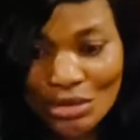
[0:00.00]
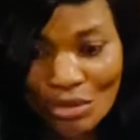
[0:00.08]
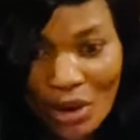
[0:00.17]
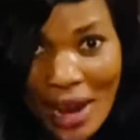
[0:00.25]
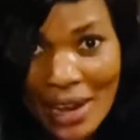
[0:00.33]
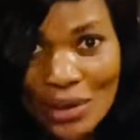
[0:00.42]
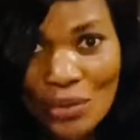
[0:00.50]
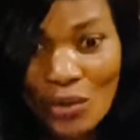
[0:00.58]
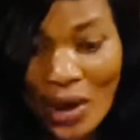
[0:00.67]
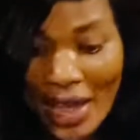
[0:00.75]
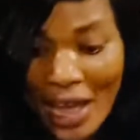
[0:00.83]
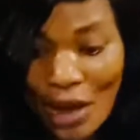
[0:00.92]
right,
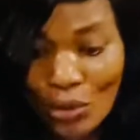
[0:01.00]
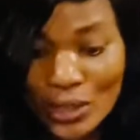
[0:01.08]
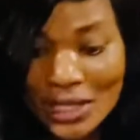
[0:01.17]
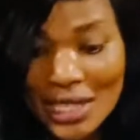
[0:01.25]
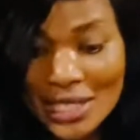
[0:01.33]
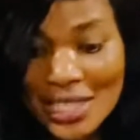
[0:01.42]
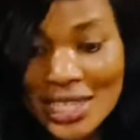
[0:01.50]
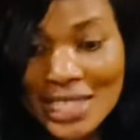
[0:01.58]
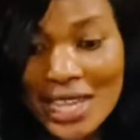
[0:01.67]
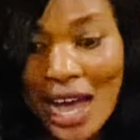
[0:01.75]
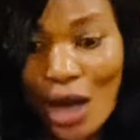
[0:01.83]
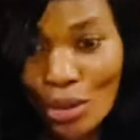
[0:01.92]
where I was testing it
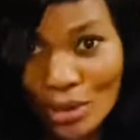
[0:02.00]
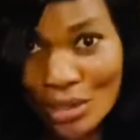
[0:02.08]
out.